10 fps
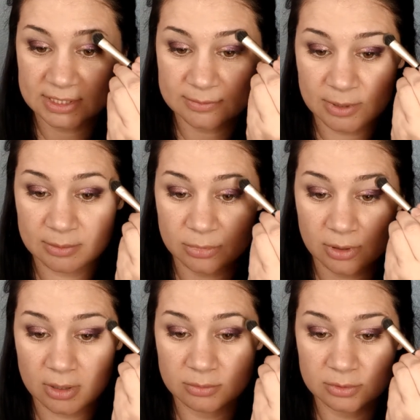set my
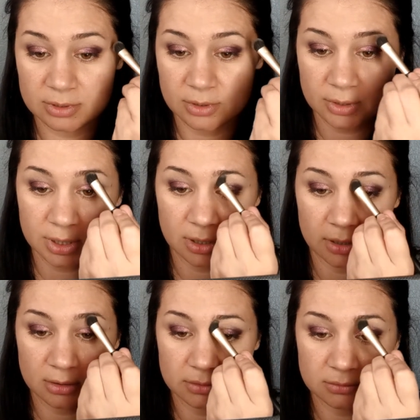brow bone
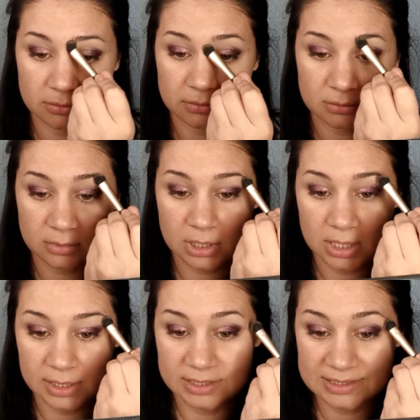area
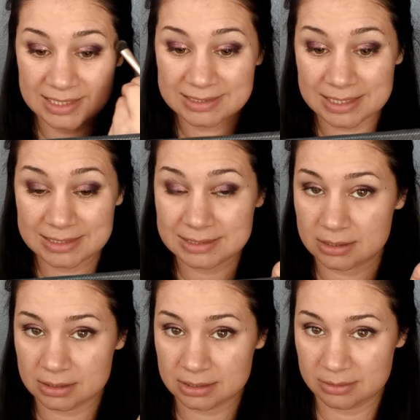it's not
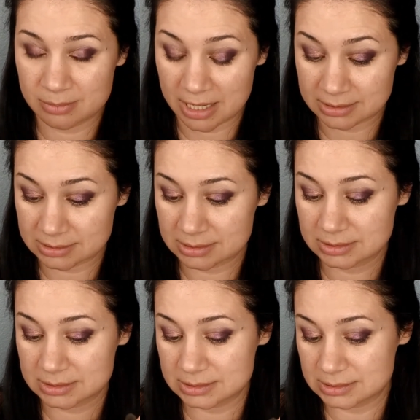entirely matte.
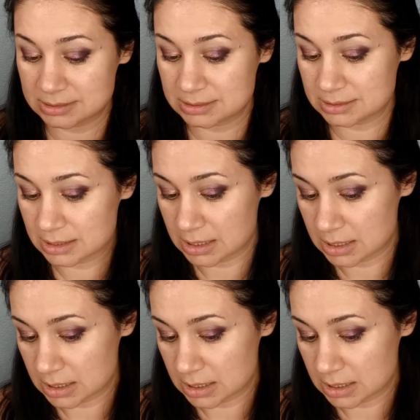It is...